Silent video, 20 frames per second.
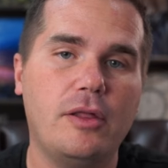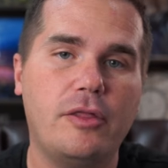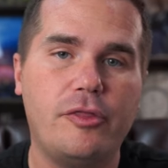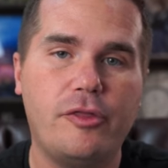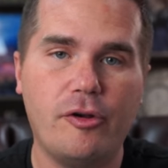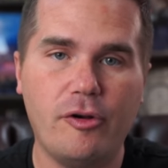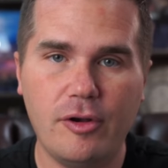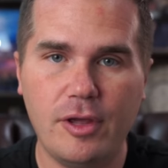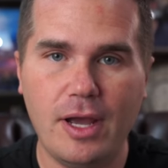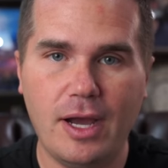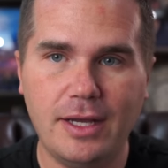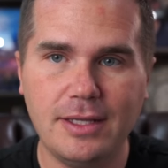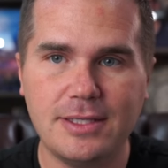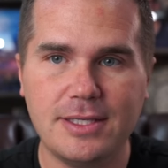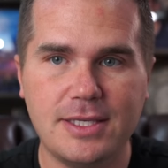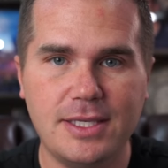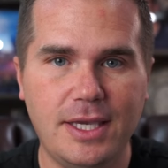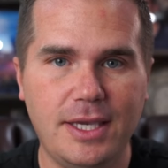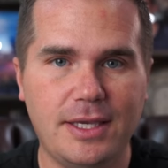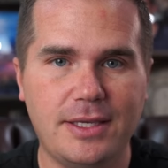a
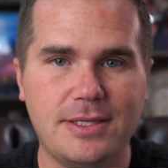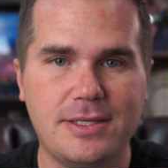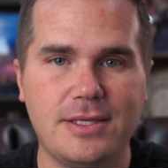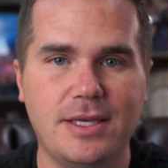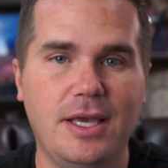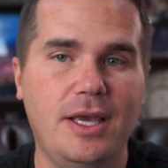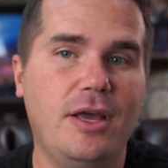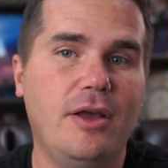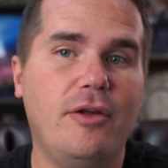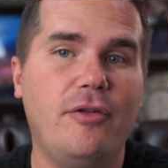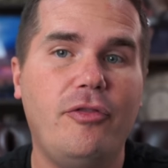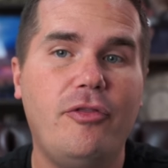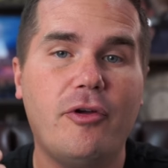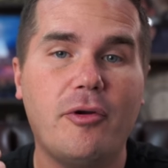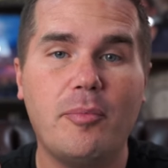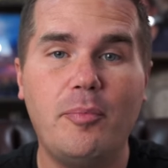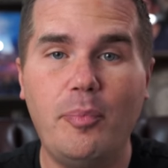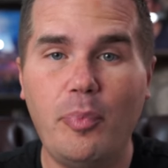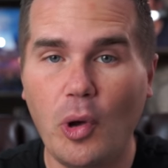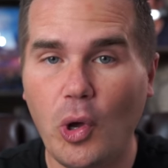30-06, they're
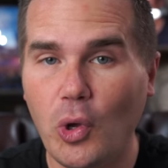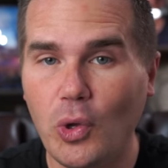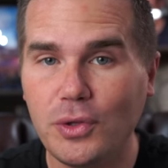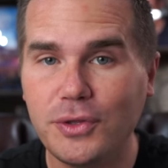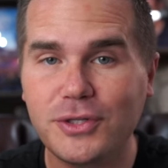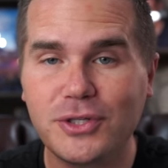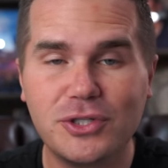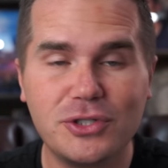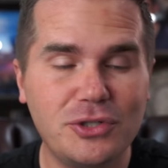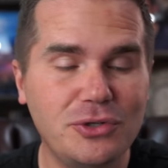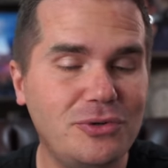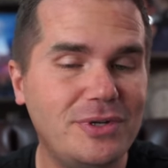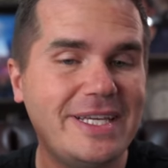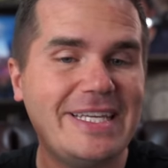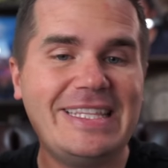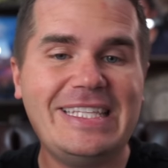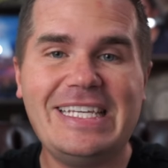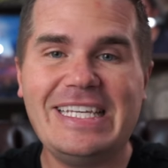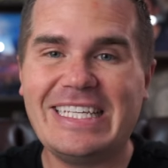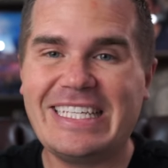both
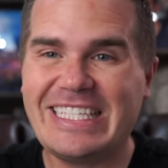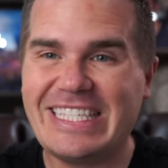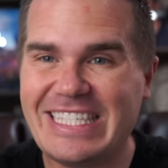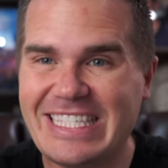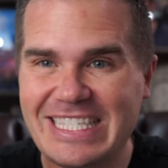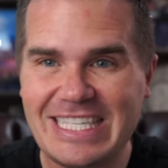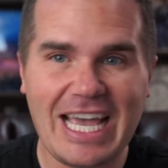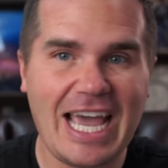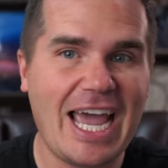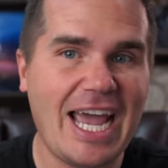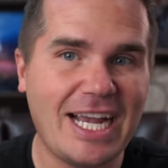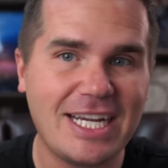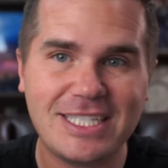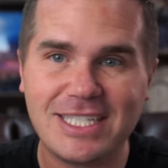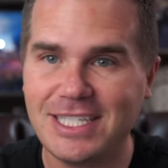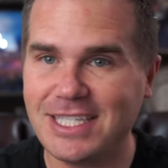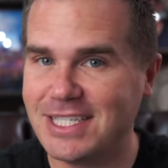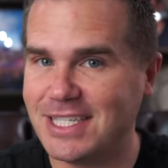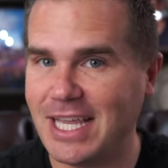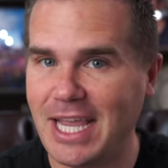shooting the exact
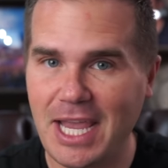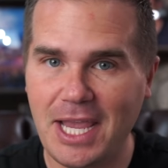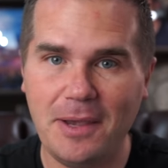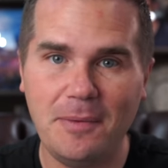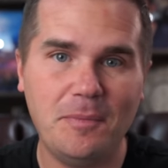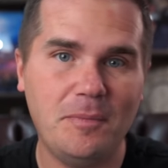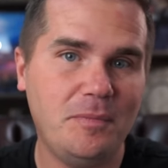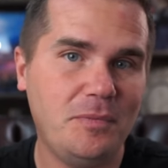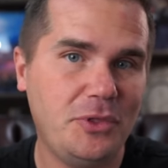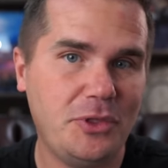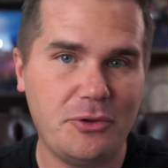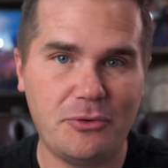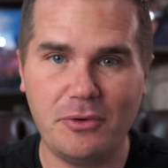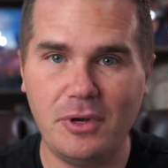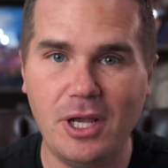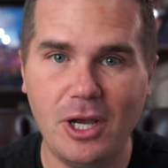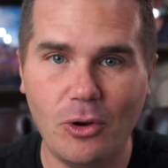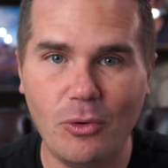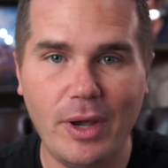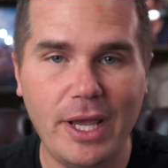same
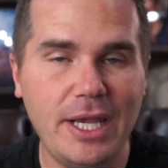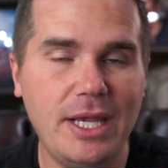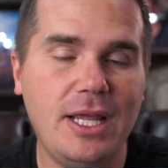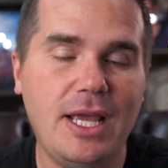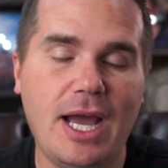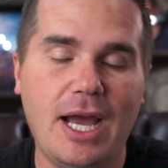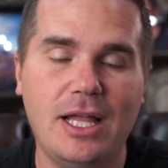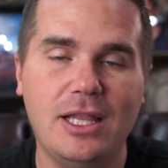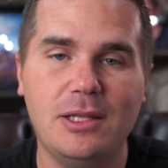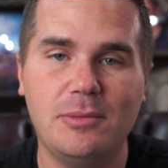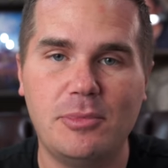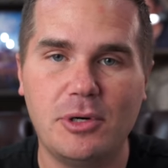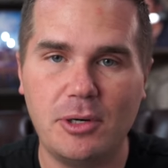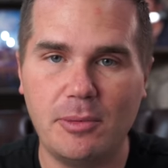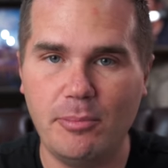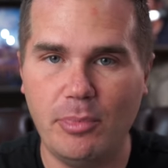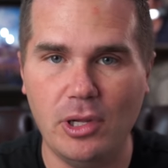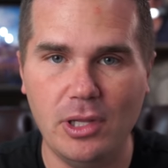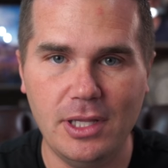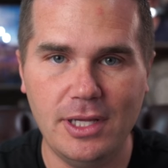308 caliber
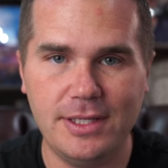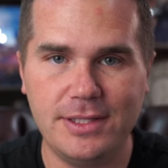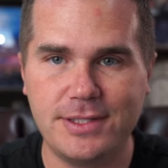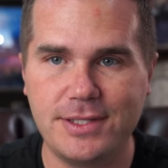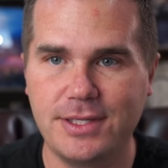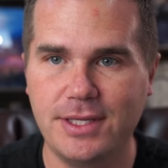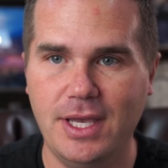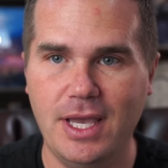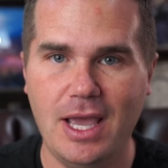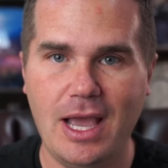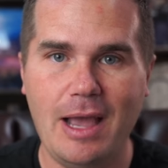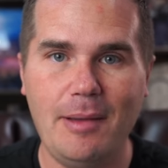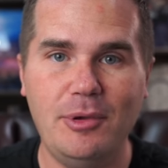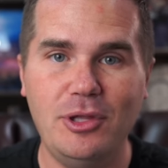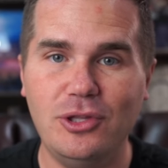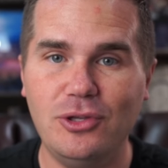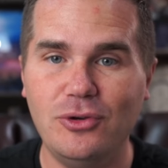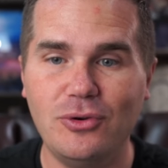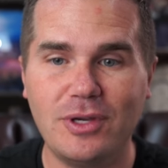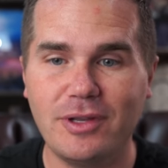bullets. I
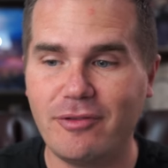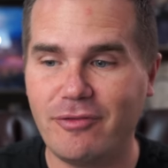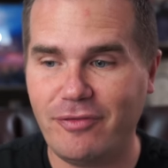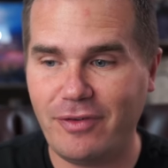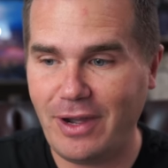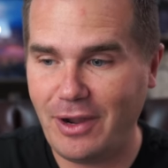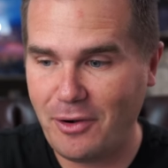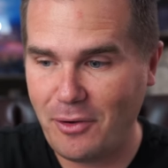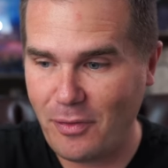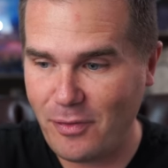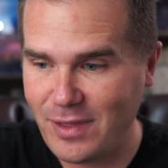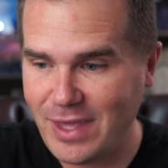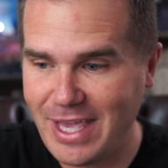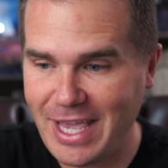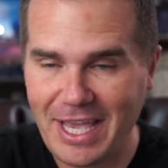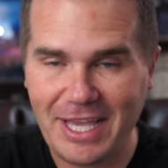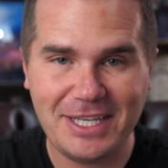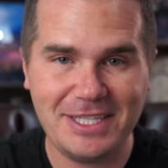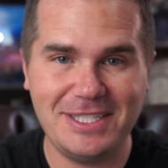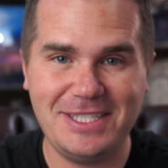mean, you can fire the
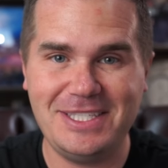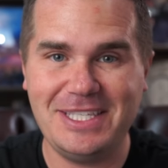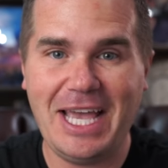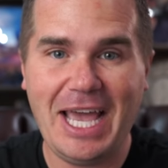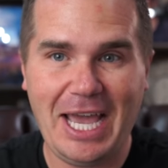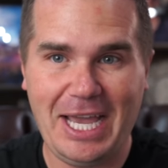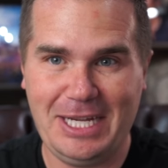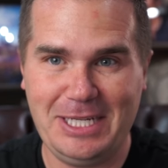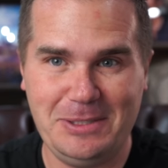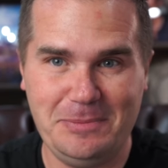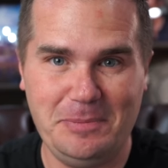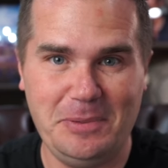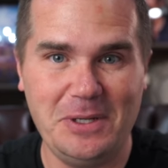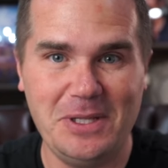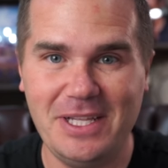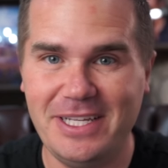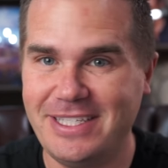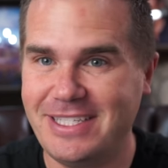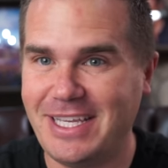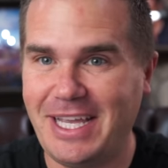exact
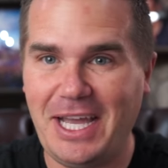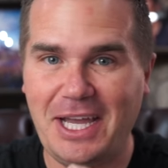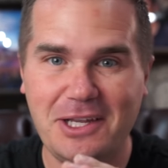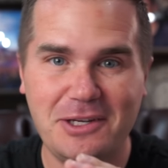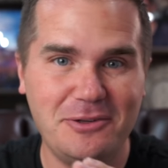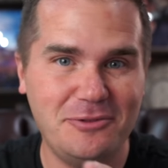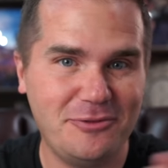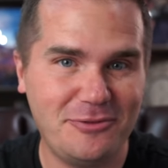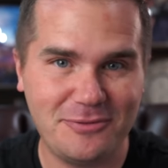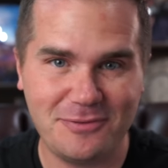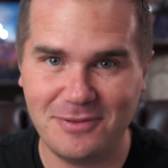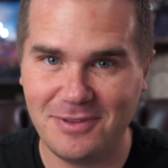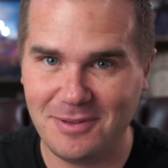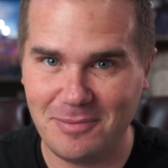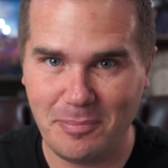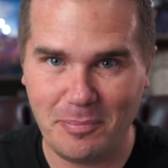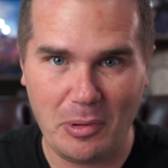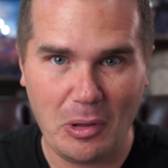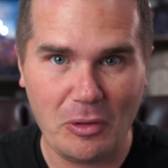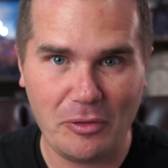bullets out of
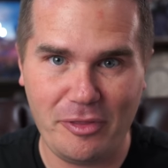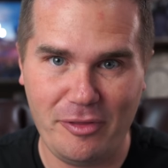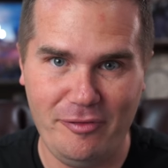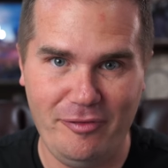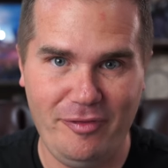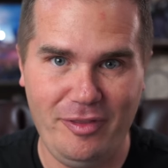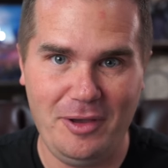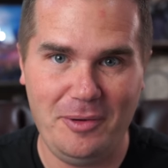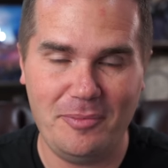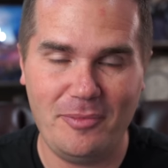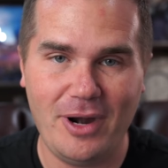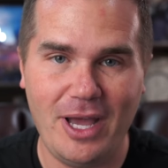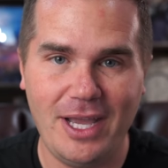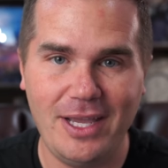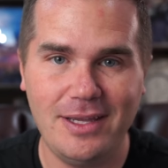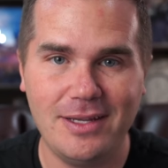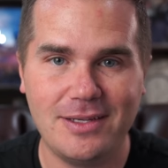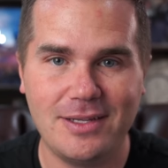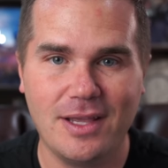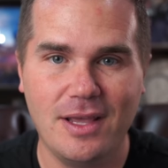both of them,
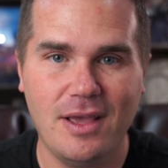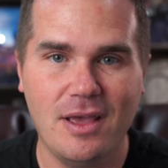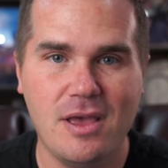right?